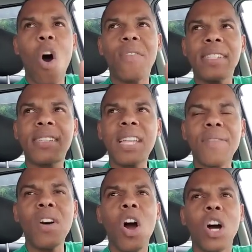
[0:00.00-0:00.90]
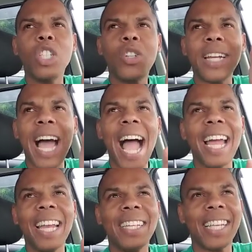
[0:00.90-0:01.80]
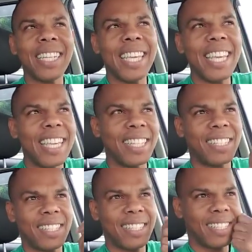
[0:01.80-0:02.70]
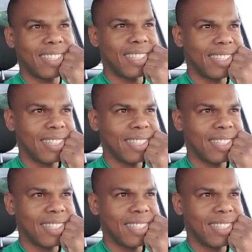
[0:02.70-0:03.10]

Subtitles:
over 700 islands and keys.